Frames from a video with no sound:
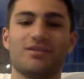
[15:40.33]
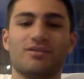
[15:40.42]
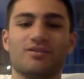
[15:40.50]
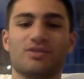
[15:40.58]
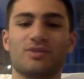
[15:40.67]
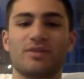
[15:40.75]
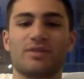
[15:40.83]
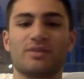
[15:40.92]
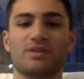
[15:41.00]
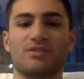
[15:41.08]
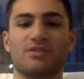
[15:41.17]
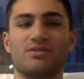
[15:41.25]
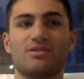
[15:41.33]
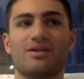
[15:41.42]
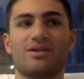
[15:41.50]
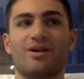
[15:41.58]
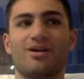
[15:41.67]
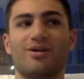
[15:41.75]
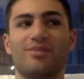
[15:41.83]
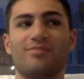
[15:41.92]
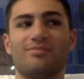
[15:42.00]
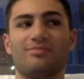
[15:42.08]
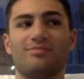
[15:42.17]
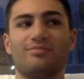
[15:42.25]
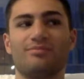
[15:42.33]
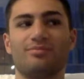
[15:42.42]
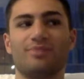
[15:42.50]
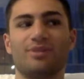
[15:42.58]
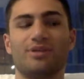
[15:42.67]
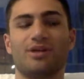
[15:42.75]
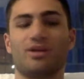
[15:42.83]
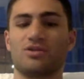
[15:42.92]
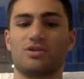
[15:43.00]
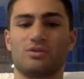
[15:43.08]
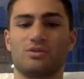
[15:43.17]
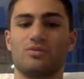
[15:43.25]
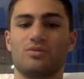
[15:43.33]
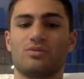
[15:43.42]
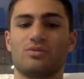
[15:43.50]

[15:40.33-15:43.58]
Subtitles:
Respectable doubts. But also,